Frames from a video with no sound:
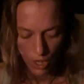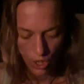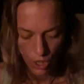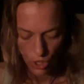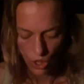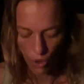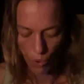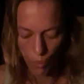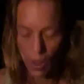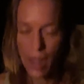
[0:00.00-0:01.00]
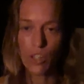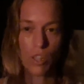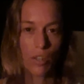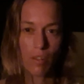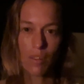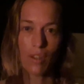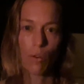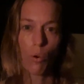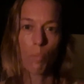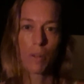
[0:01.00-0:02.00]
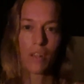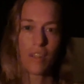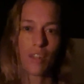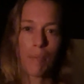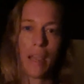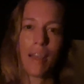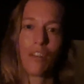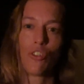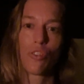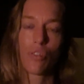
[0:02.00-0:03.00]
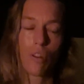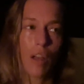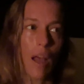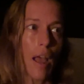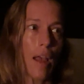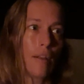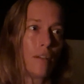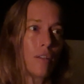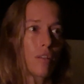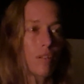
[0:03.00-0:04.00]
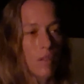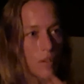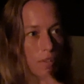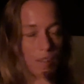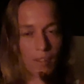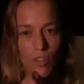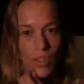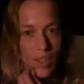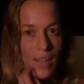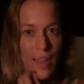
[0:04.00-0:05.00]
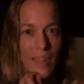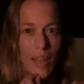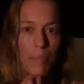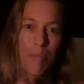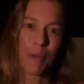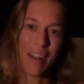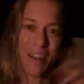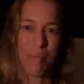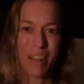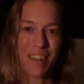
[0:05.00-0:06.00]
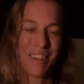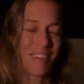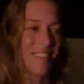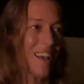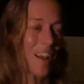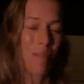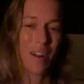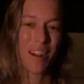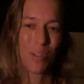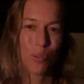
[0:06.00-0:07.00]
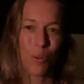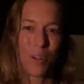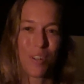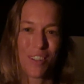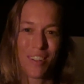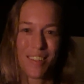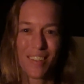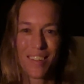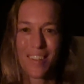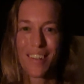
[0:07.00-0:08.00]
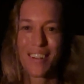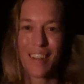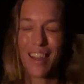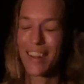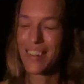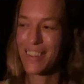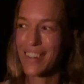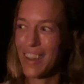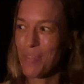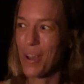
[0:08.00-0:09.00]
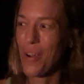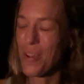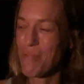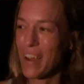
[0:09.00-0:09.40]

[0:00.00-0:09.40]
So I just, opened to this page, and this is just the second time I'm reading it because I had run out of storage and just kept going.